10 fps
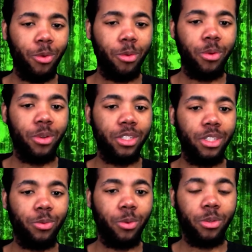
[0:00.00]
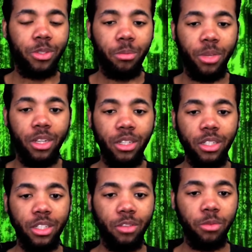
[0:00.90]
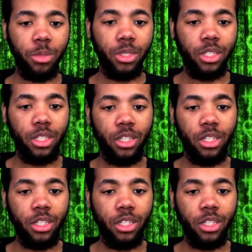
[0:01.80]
bro, these forms of media and stuff we be seeing,